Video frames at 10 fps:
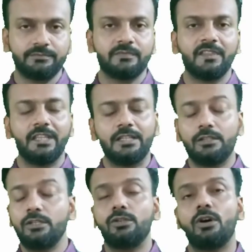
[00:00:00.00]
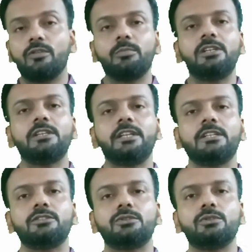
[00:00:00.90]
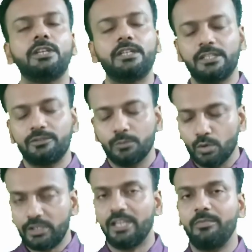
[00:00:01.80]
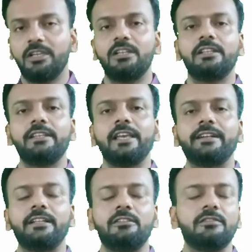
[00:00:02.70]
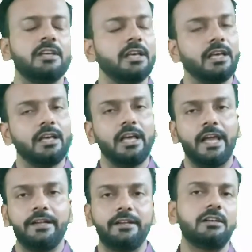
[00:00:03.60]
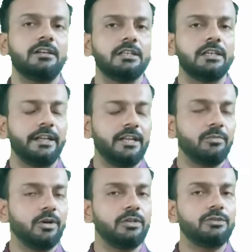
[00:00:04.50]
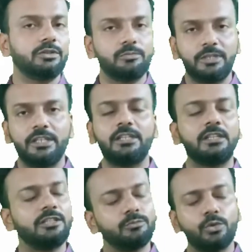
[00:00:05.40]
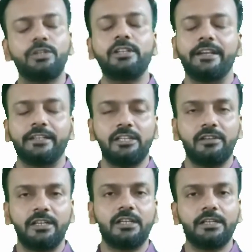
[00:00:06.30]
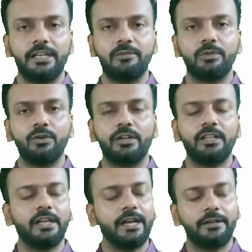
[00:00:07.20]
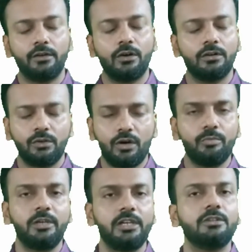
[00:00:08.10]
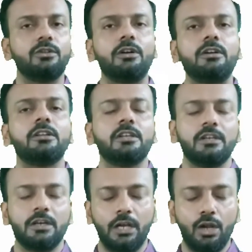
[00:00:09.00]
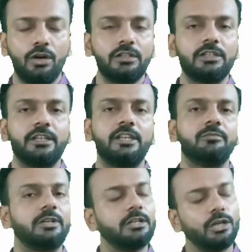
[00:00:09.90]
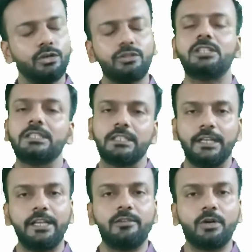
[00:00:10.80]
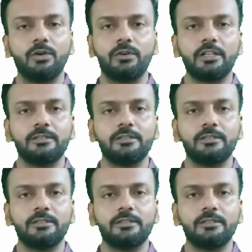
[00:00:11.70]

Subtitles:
than the normal grain. So it is more chemically reactive at the grain boundary. So the material is more reactive at the grain boundary, at normally not along the grain but along the grain boundary.